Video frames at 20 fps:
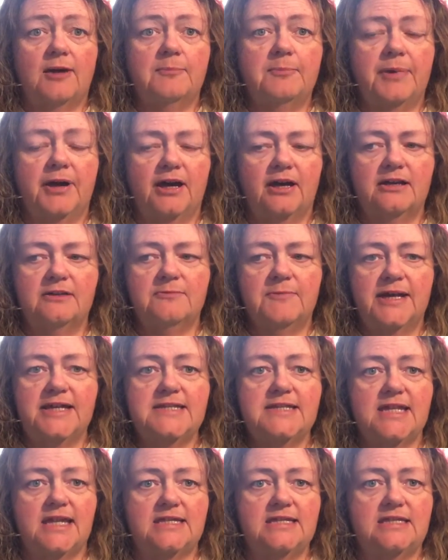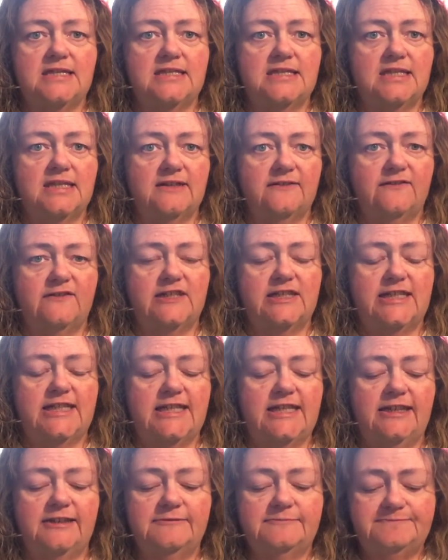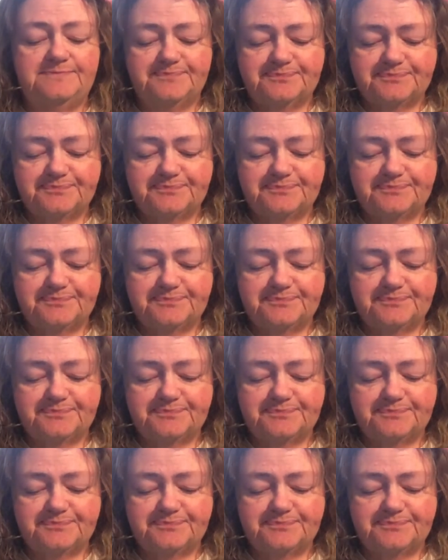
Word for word: part of my sensitivity.